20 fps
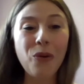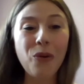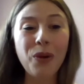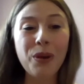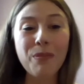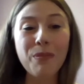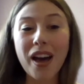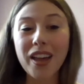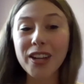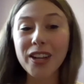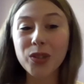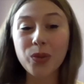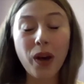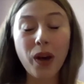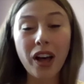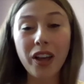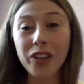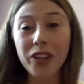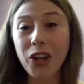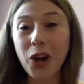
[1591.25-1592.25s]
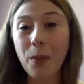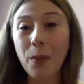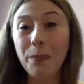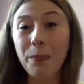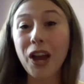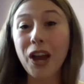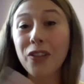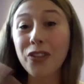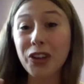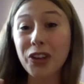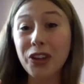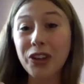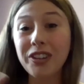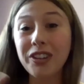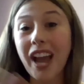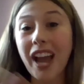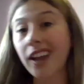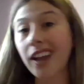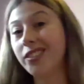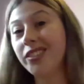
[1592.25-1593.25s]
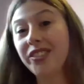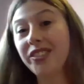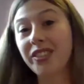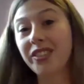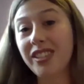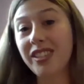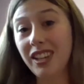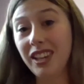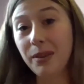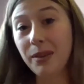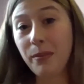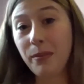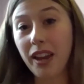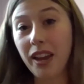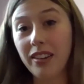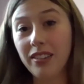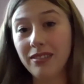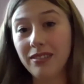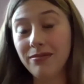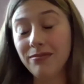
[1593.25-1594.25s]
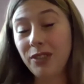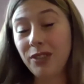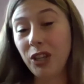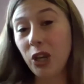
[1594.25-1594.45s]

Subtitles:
we might as well be on the good guys' team, and